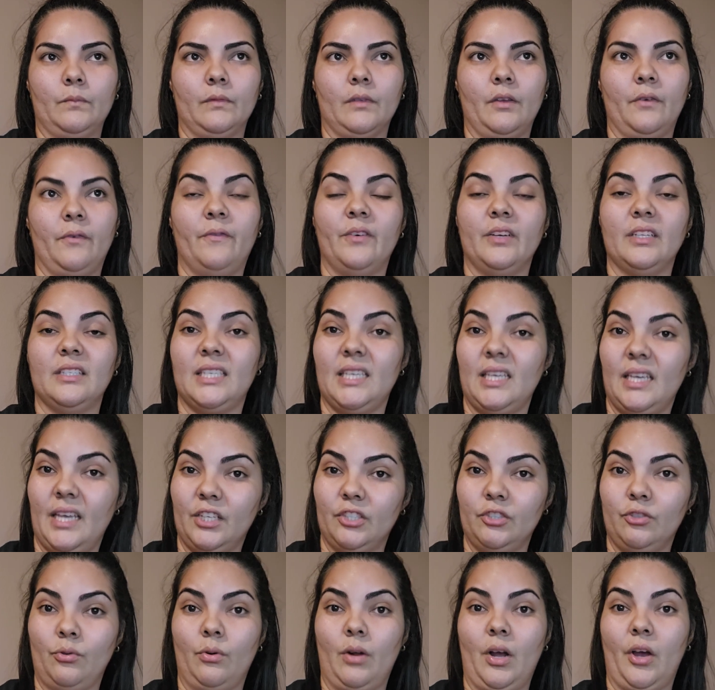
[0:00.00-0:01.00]

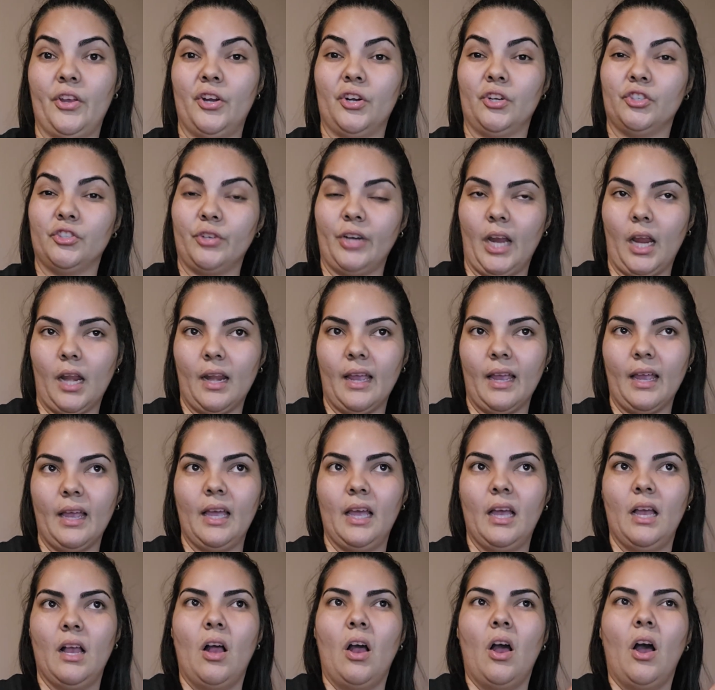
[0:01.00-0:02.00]
fatigue throughout your training
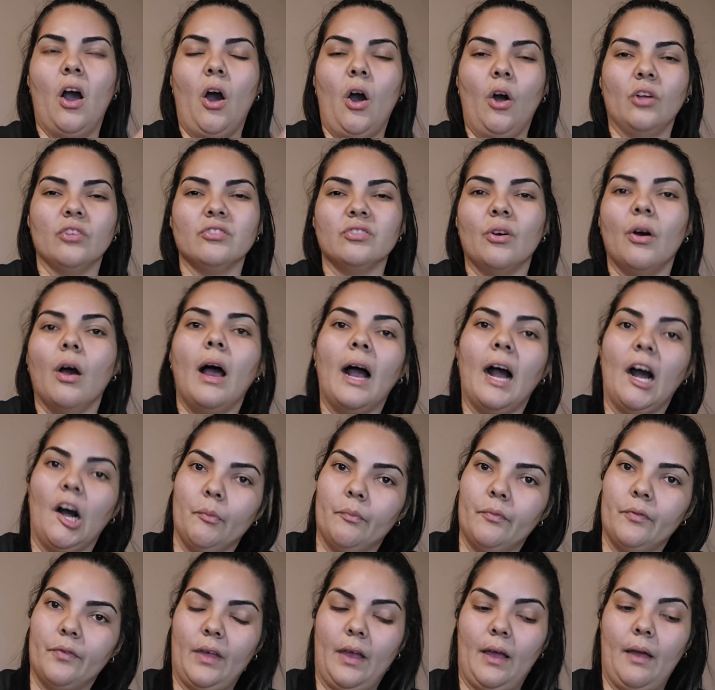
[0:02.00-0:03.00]
also
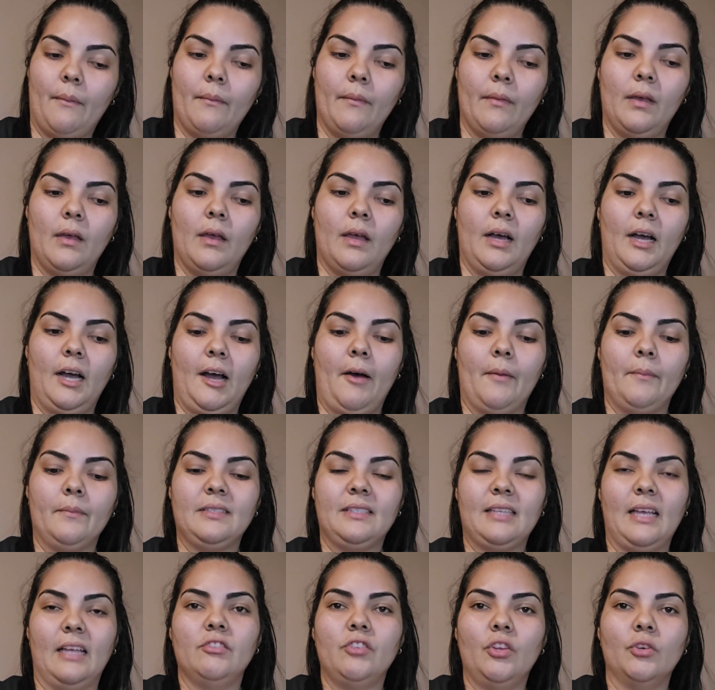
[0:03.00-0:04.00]
help them
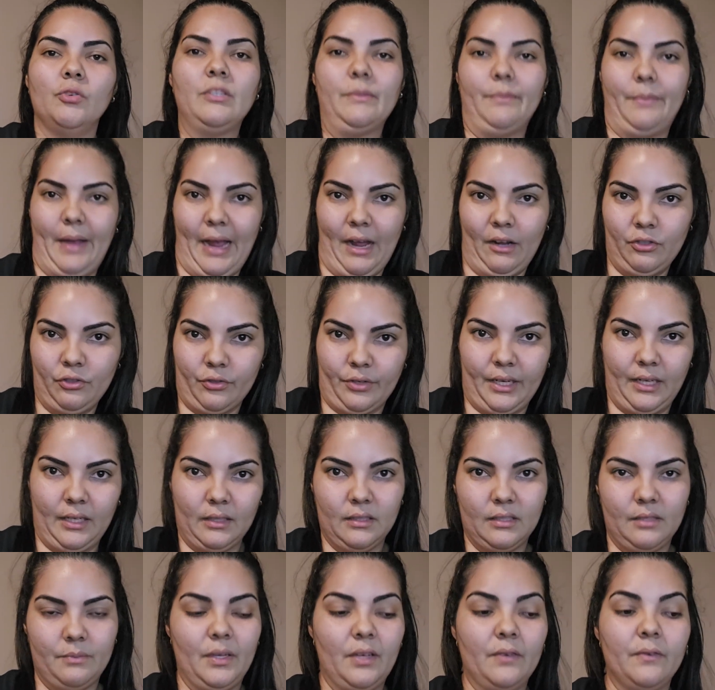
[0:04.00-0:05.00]
set those
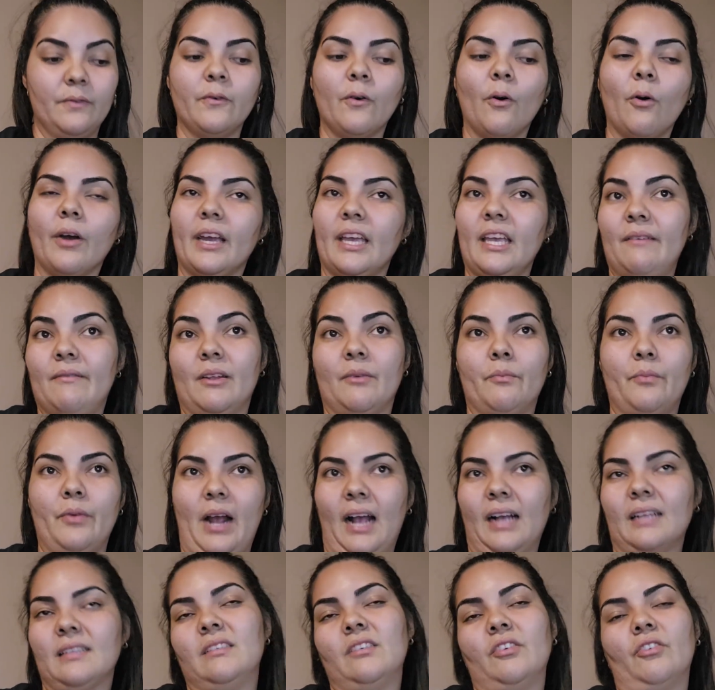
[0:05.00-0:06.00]
boundaries before even
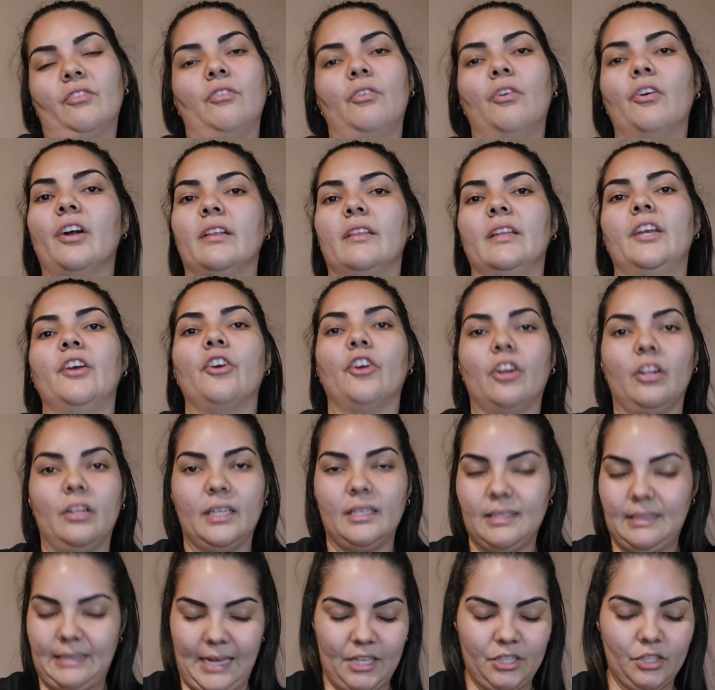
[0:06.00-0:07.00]
practicing or in the early
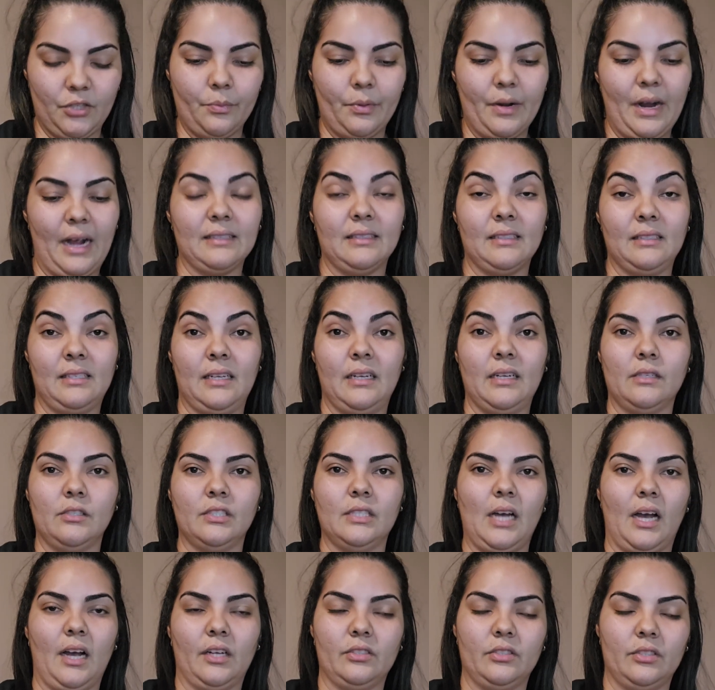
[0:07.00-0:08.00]
stage of practicing
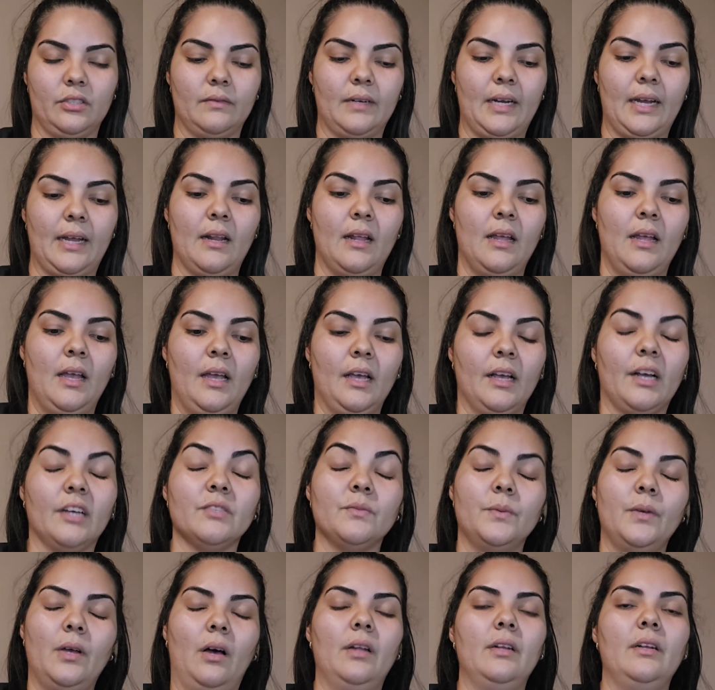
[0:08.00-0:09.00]
doctor, right? Because
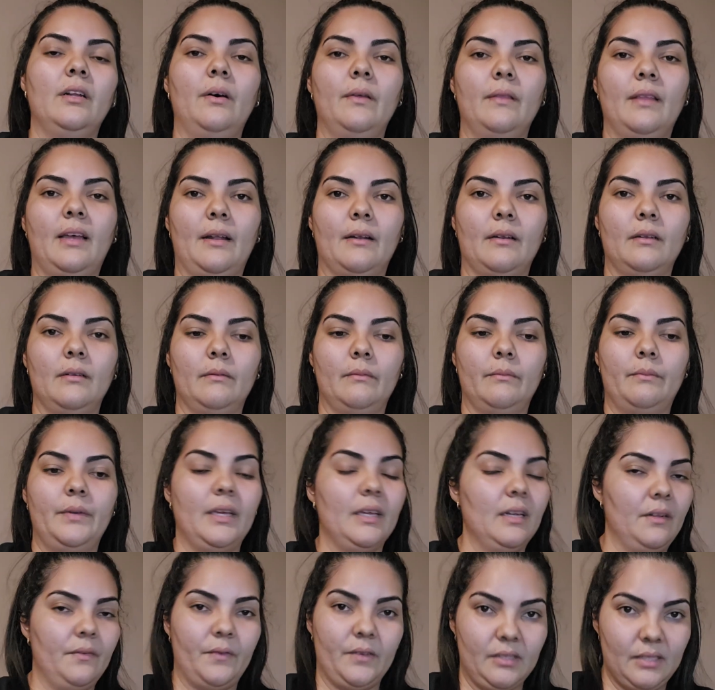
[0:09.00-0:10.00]
we all know that
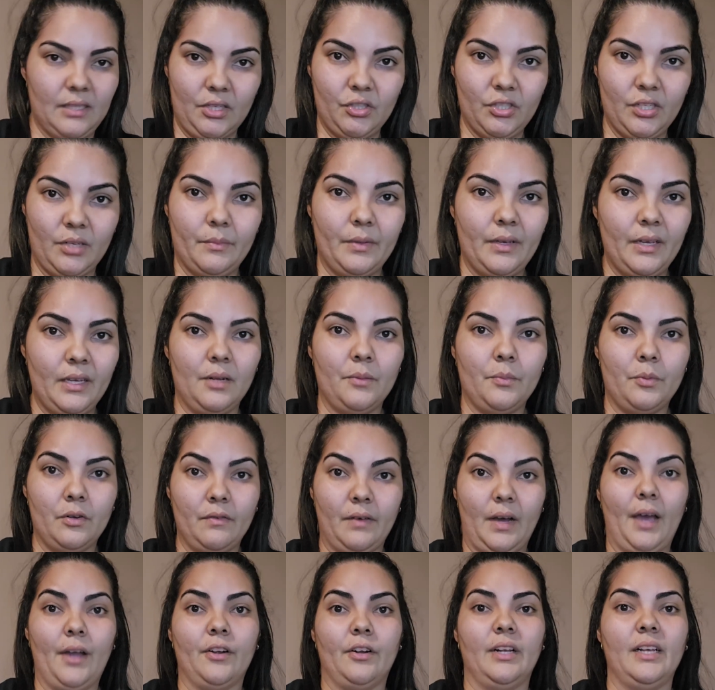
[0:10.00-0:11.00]
being a physician, being a
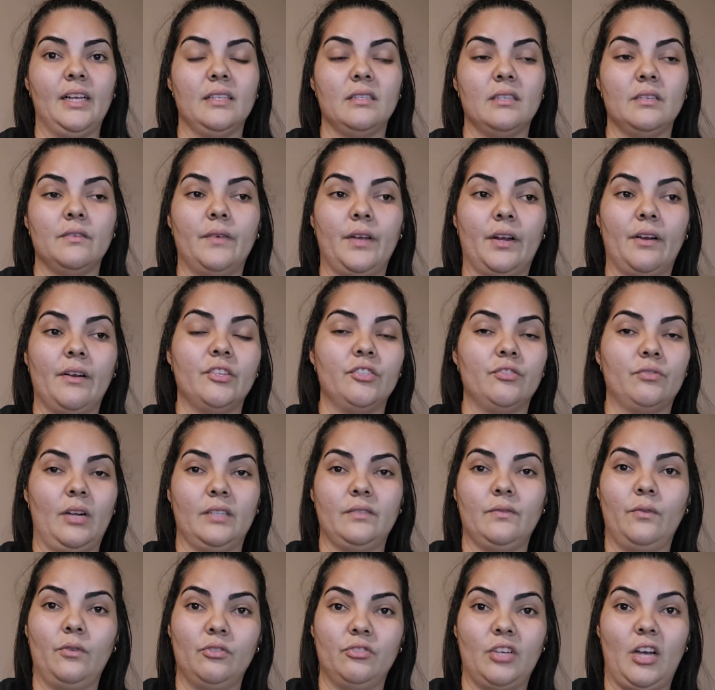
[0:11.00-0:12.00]
provider, it's a very
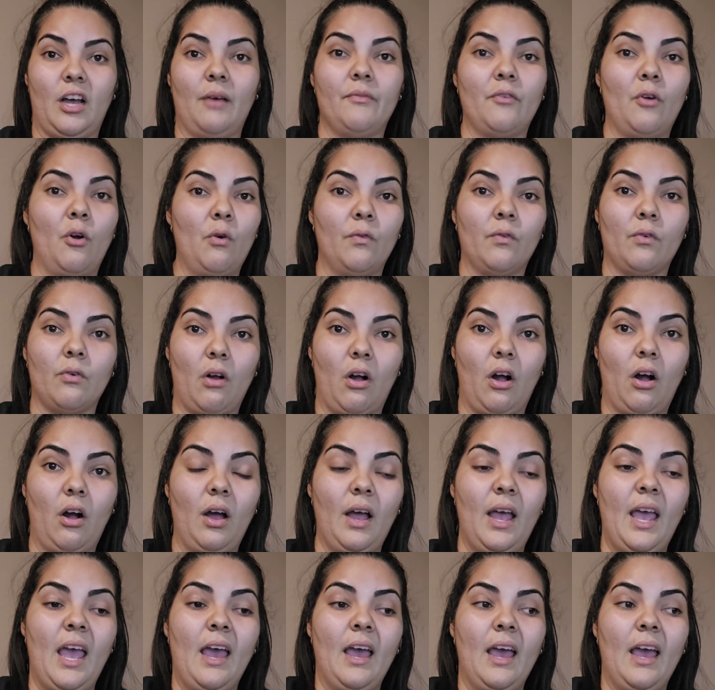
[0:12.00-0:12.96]
stressful job overall.